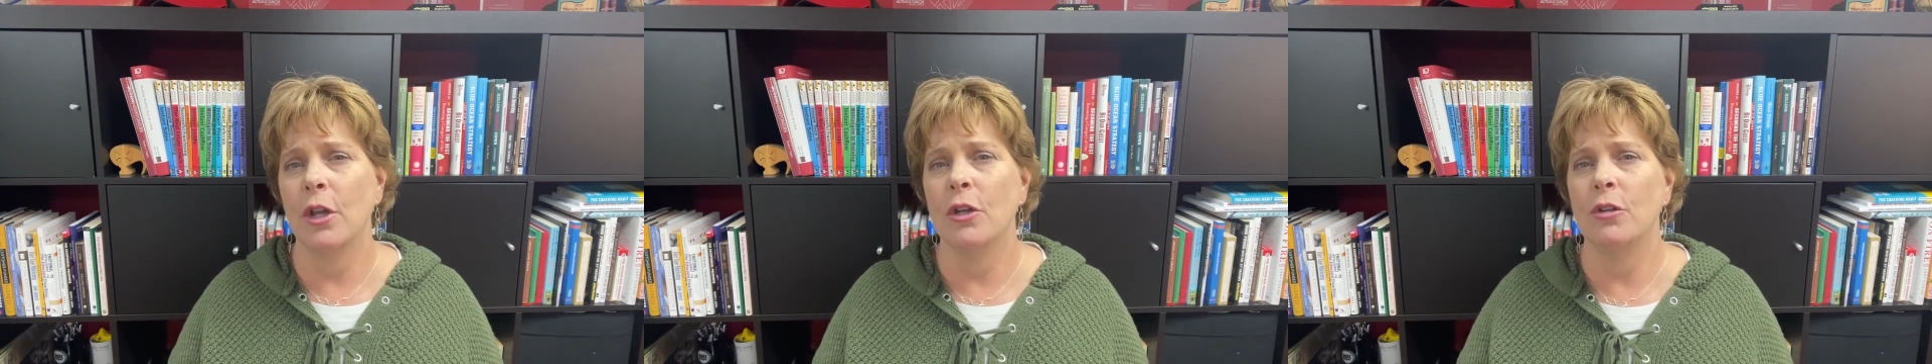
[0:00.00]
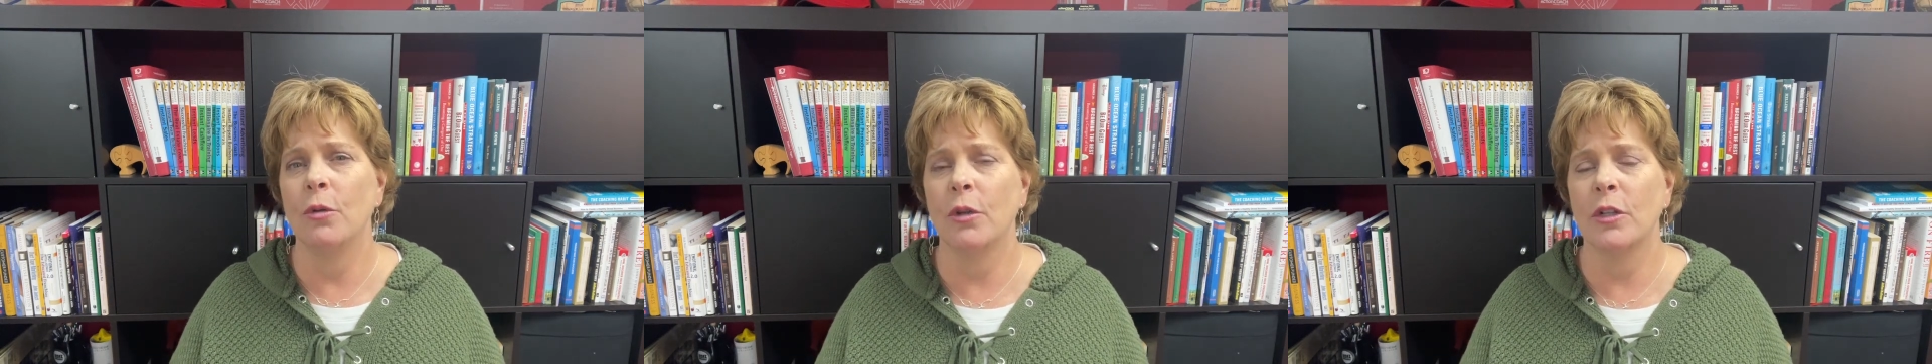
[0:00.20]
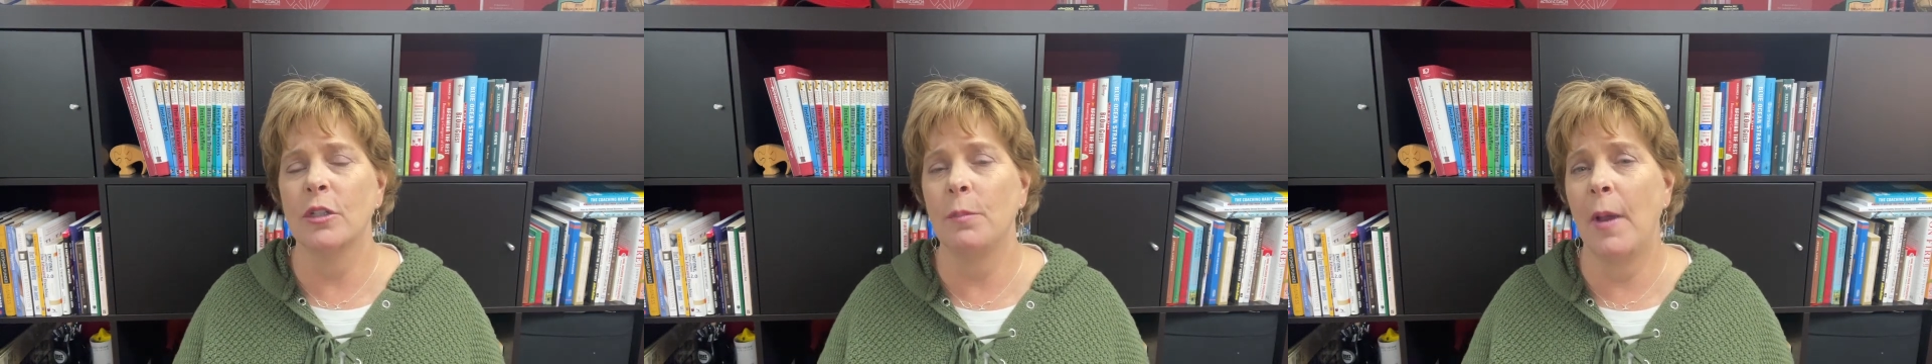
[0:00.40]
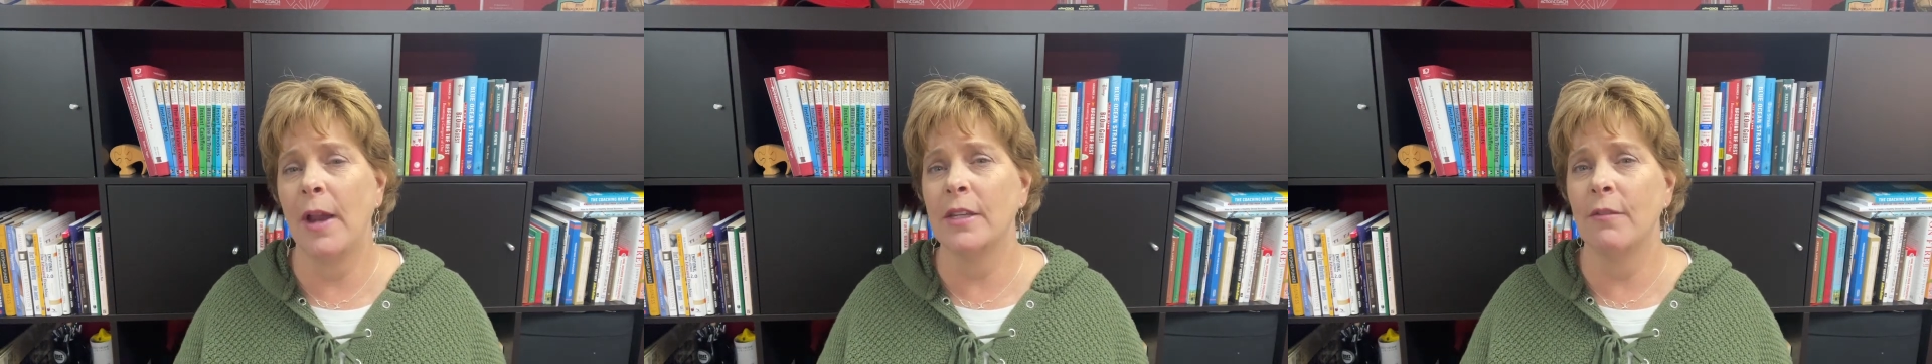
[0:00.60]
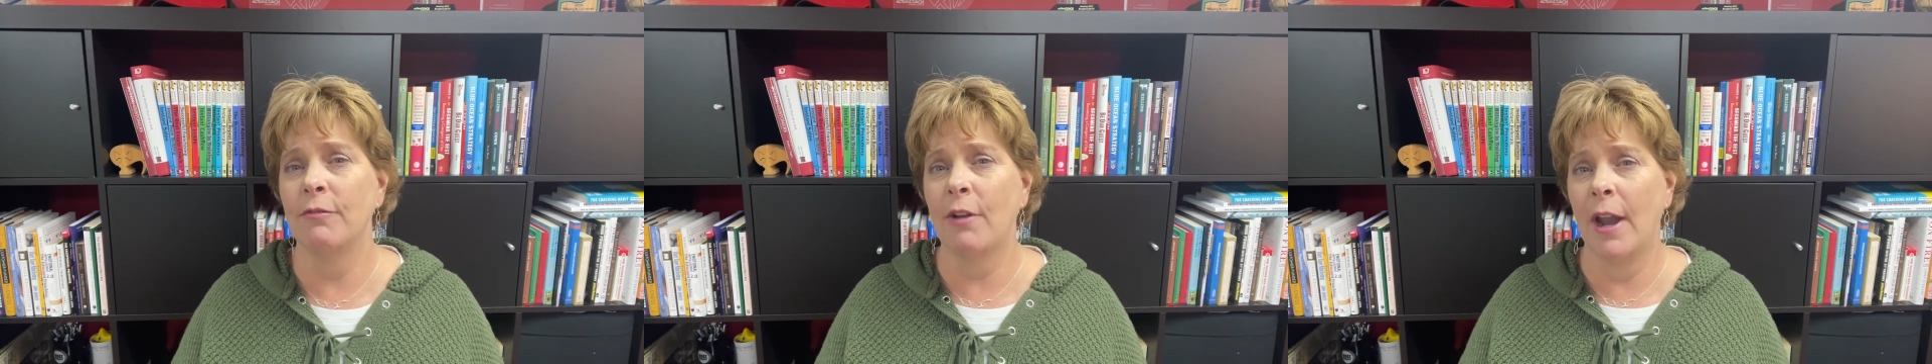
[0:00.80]
to
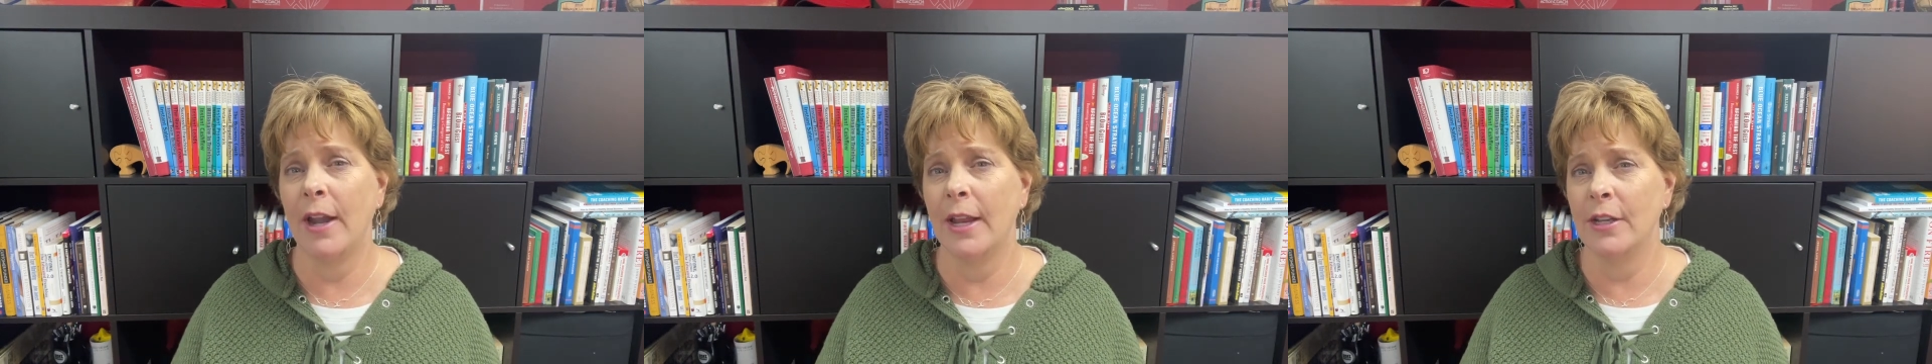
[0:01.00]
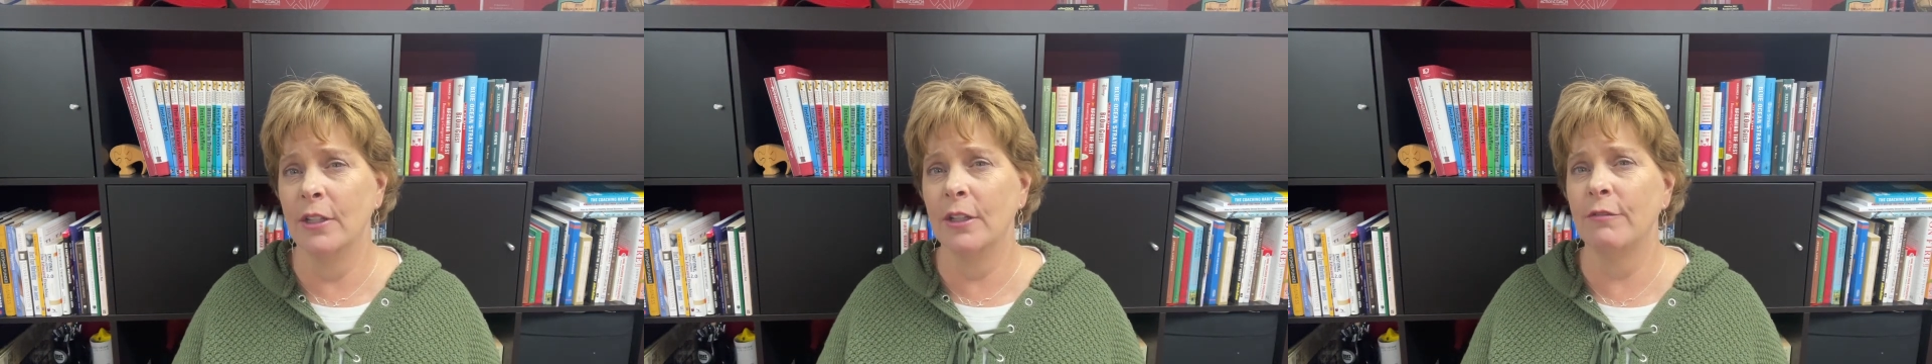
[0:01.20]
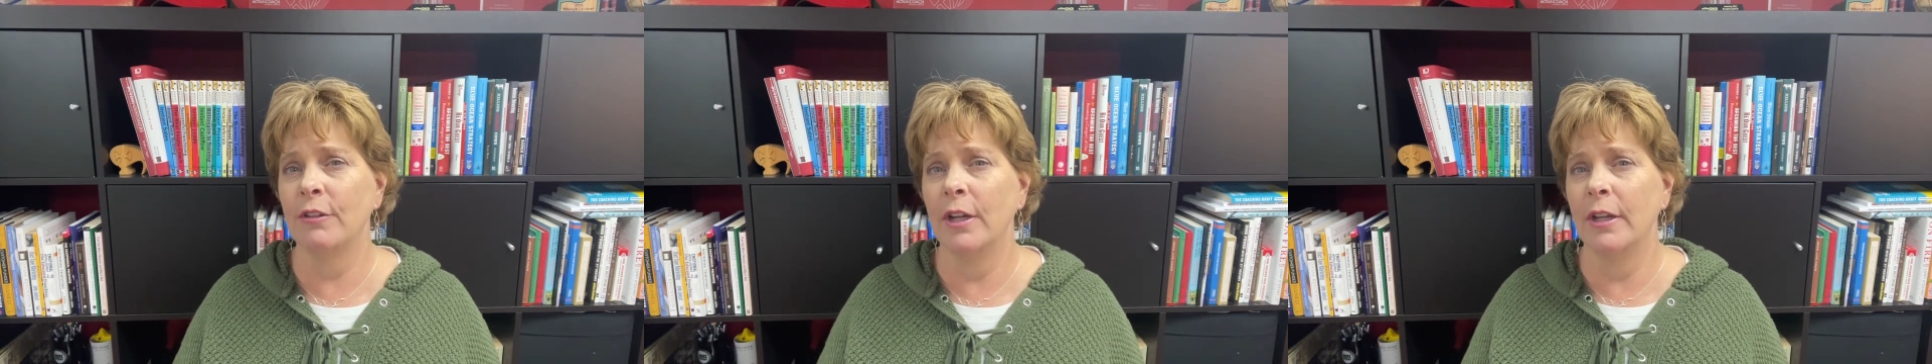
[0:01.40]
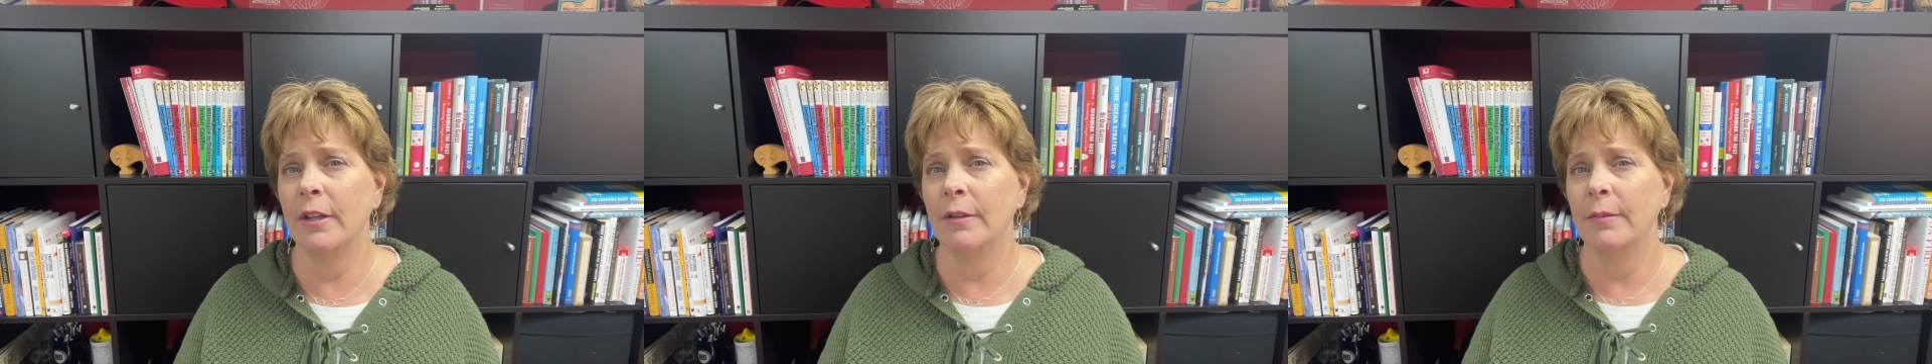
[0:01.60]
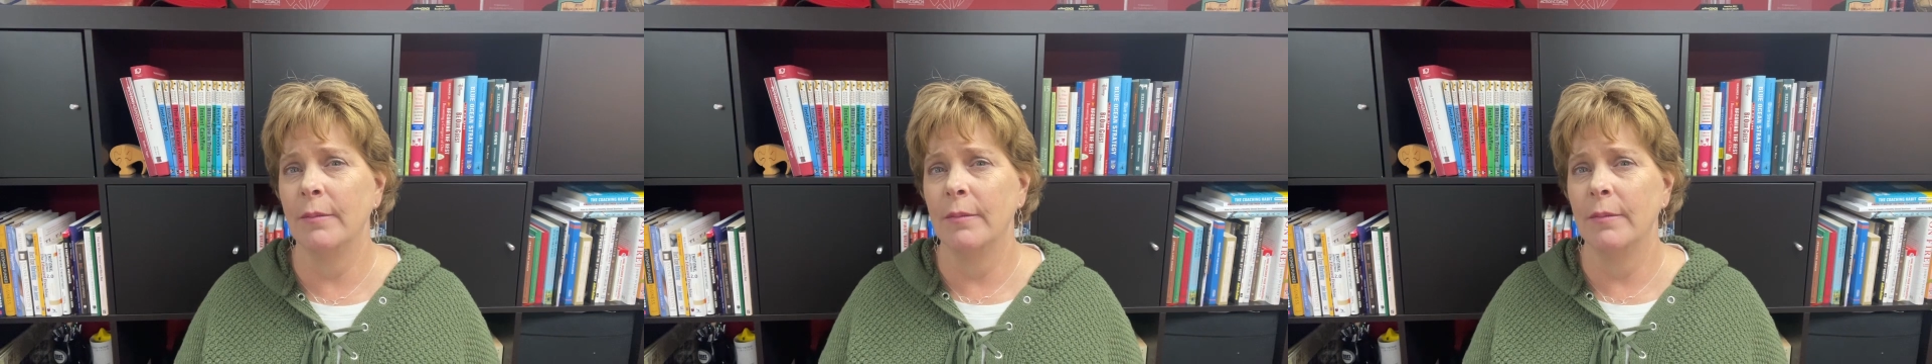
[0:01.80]
expect a Friday delivery,